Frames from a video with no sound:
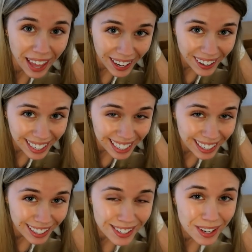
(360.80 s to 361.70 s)
they are in
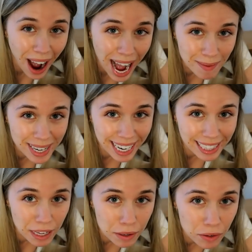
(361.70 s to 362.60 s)
here. So I'm gonna
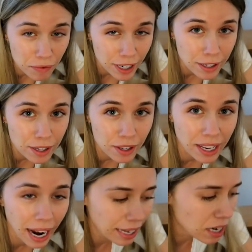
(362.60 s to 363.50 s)
get those first so
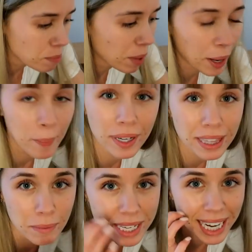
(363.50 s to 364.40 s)
that I can like put
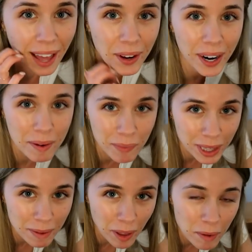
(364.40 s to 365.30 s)
them together and
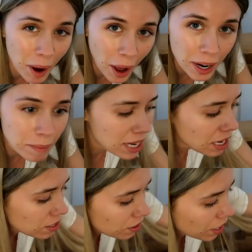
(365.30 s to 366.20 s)
put them on the bottom.
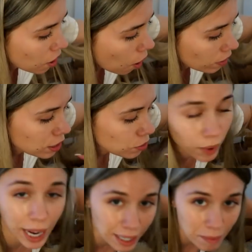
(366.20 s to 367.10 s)
So then all these
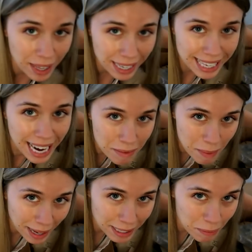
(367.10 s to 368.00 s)
random things that I'm
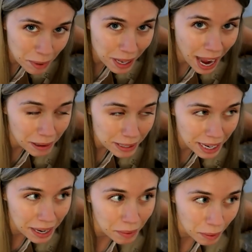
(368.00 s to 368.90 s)
about to pull out
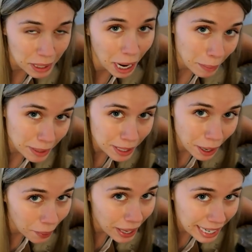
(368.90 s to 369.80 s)
will be able to
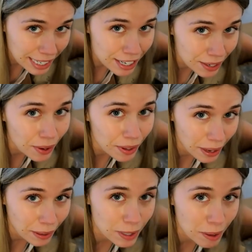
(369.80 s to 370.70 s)
go into
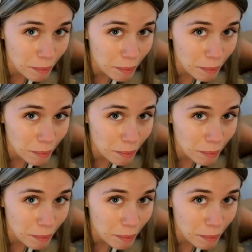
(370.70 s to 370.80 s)
those